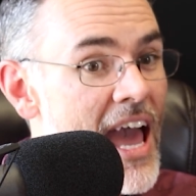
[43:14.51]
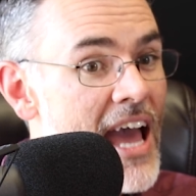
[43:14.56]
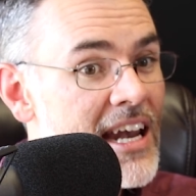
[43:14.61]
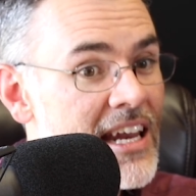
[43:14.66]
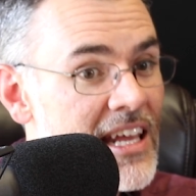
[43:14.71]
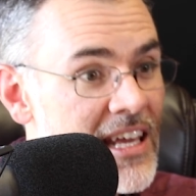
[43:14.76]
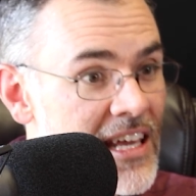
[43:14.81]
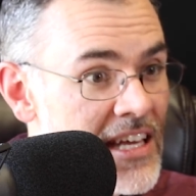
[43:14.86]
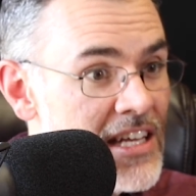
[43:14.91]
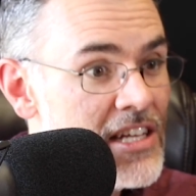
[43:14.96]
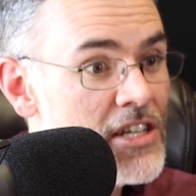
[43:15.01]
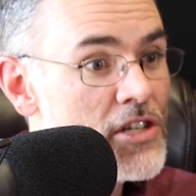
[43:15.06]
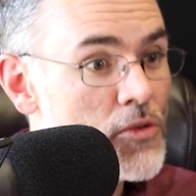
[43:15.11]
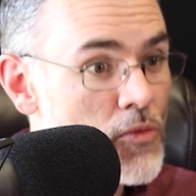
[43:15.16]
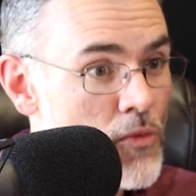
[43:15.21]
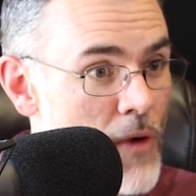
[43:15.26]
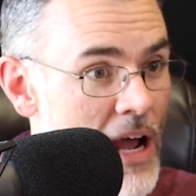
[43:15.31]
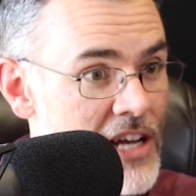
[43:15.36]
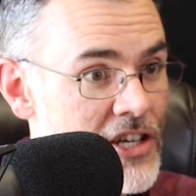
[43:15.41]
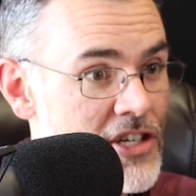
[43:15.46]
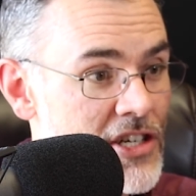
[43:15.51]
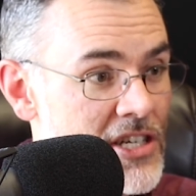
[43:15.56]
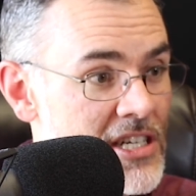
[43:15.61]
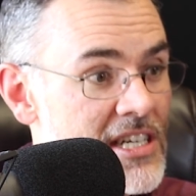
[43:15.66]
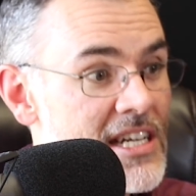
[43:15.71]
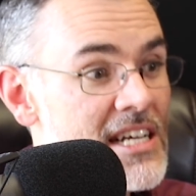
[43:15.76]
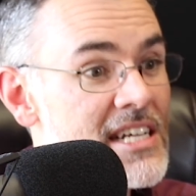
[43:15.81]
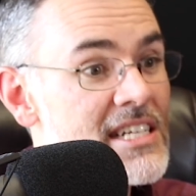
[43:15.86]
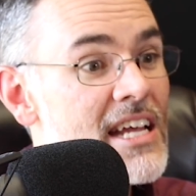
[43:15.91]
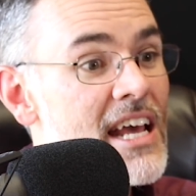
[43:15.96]
and his
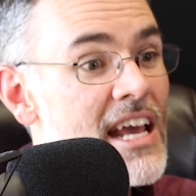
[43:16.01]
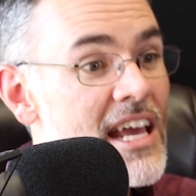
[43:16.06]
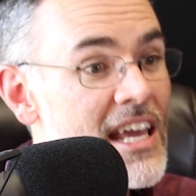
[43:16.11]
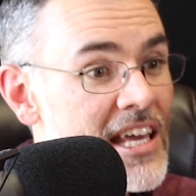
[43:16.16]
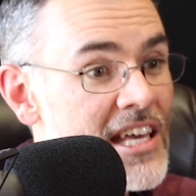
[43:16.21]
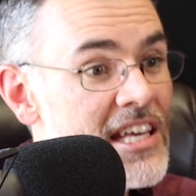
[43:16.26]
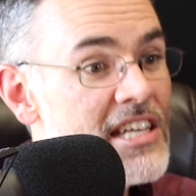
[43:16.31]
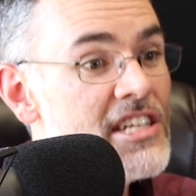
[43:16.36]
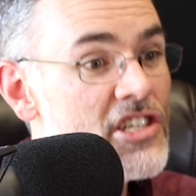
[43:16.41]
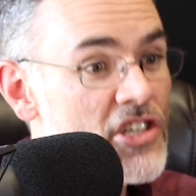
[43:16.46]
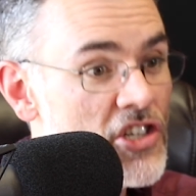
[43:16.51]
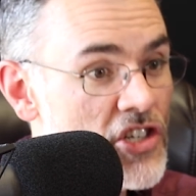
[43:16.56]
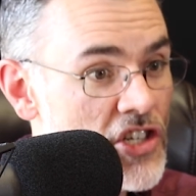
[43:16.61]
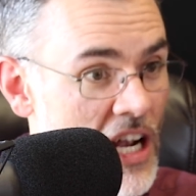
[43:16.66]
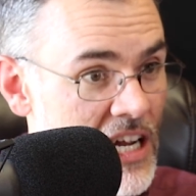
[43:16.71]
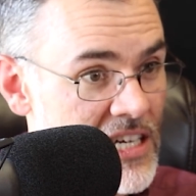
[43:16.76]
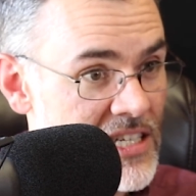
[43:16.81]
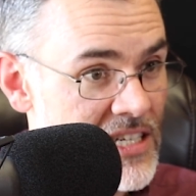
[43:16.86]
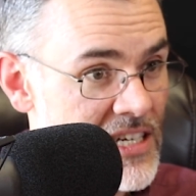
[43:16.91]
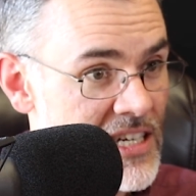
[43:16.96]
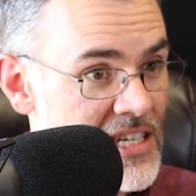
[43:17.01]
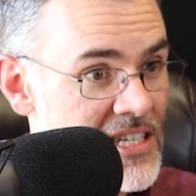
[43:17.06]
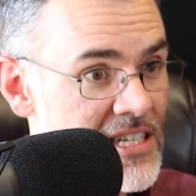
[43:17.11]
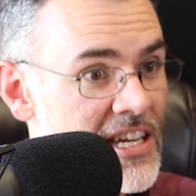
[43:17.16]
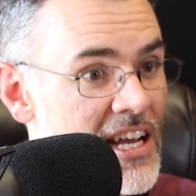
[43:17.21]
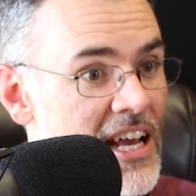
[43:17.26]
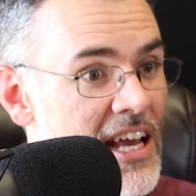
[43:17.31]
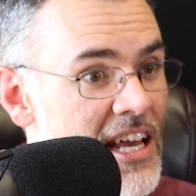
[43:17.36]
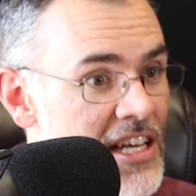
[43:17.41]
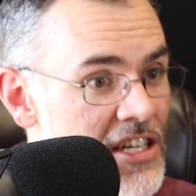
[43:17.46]
righteousness, his
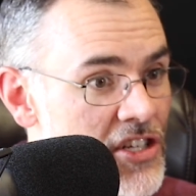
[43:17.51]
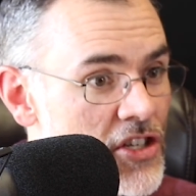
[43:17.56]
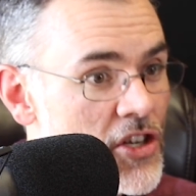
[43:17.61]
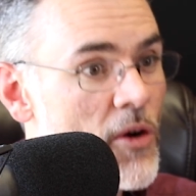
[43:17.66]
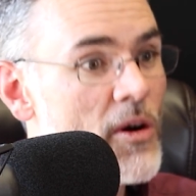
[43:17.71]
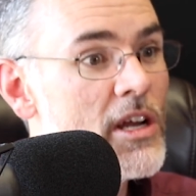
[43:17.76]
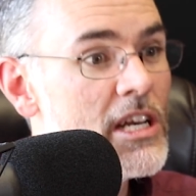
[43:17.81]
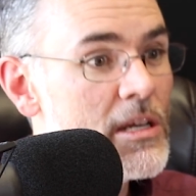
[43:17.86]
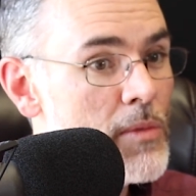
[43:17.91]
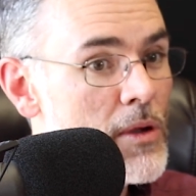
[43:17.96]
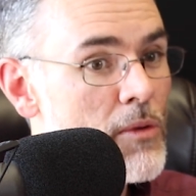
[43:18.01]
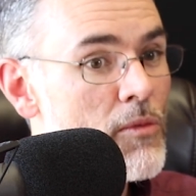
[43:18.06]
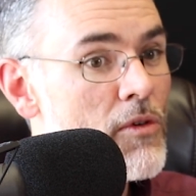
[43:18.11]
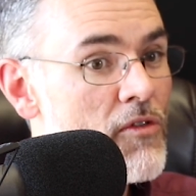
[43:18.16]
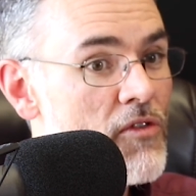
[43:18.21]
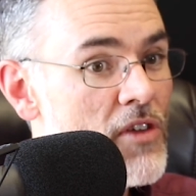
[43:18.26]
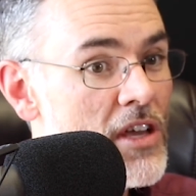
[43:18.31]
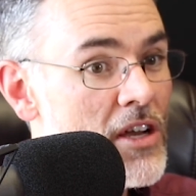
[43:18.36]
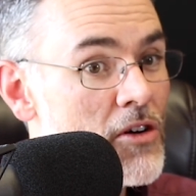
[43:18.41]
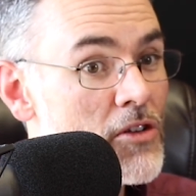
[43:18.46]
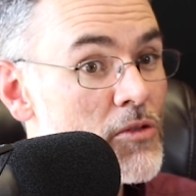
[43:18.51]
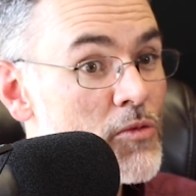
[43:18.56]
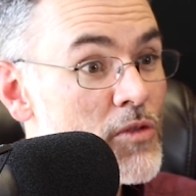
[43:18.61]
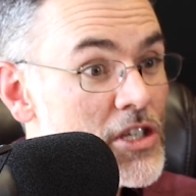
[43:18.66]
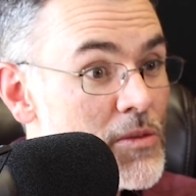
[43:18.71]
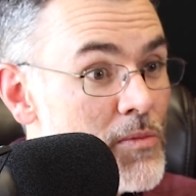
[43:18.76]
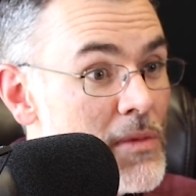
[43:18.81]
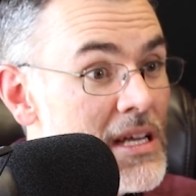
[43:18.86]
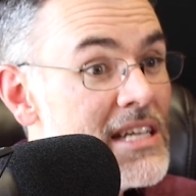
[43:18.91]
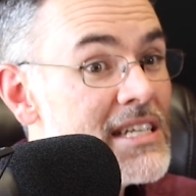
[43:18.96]
justice is going to be revealed,
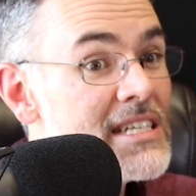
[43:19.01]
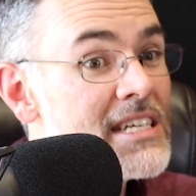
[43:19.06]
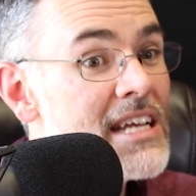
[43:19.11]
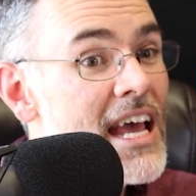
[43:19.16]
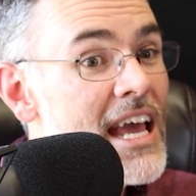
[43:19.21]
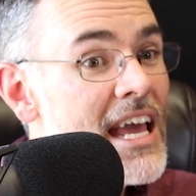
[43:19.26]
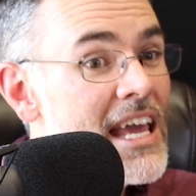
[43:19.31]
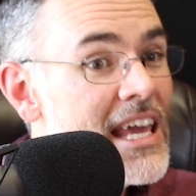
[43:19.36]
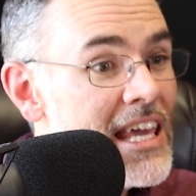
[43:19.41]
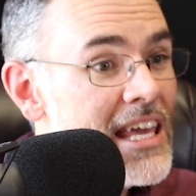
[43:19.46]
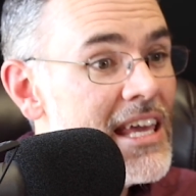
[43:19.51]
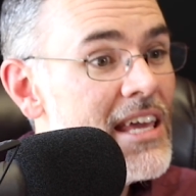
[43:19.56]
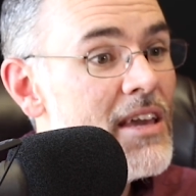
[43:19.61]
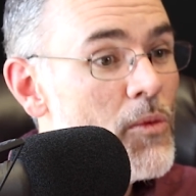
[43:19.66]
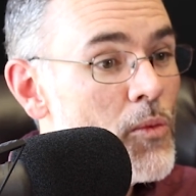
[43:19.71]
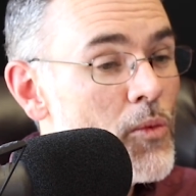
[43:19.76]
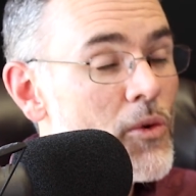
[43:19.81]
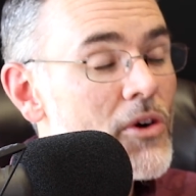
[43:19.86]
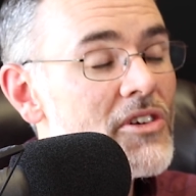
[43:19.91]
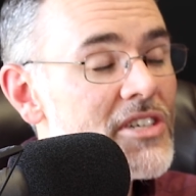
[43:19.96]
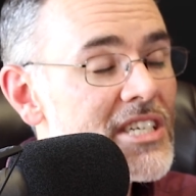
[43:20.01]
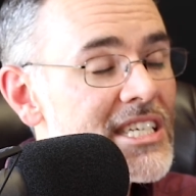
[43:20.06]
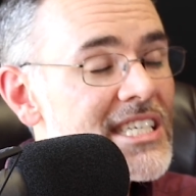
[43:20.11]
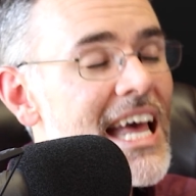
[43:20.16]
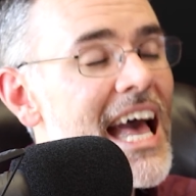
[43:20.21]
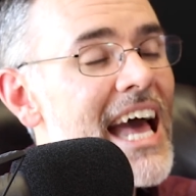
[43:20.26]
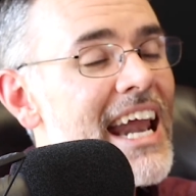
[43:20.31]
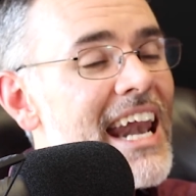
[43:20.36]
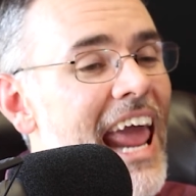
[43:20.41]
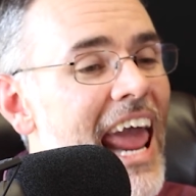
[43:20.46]
which means he will
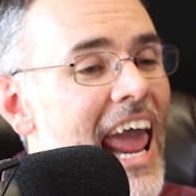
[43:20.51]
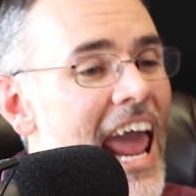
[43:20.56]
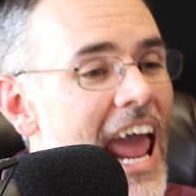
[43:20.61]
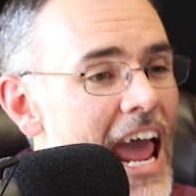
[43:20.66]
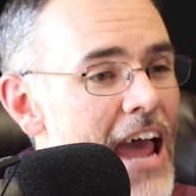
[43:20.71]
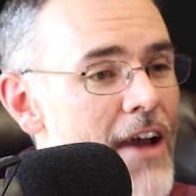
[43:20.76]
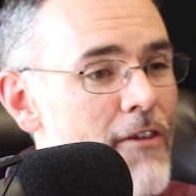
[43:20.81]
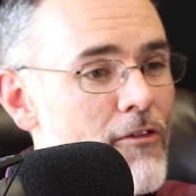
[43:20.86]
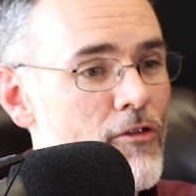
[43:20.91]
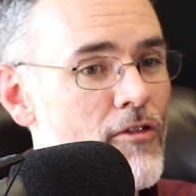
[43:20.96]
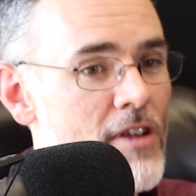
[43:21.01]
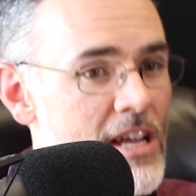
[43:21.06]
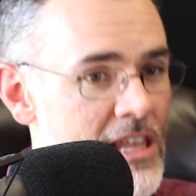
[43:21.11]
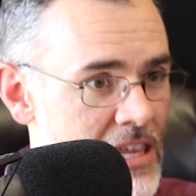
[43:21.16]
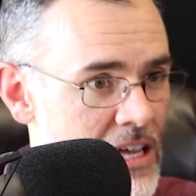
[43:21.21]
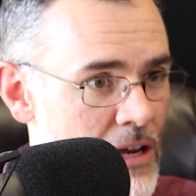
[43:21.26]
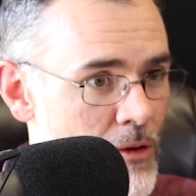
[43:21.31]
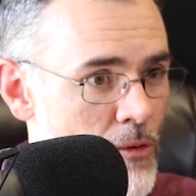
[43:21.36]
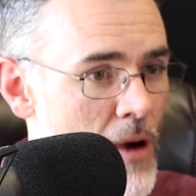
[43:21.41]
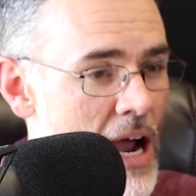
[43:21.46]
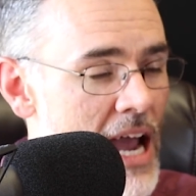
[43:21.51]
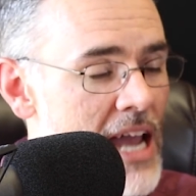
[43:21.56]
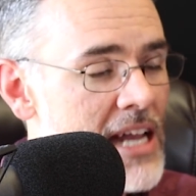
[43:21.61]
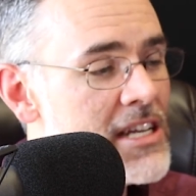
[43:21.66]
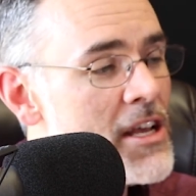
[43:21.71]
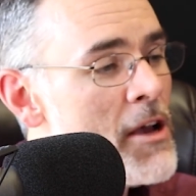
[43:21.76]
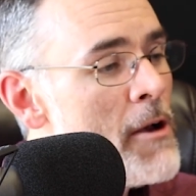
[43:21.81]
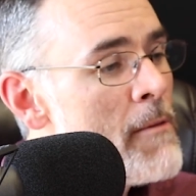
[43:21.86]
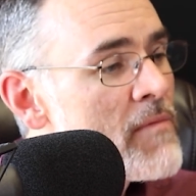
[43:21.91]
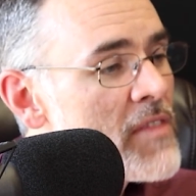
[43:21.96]
set everything right.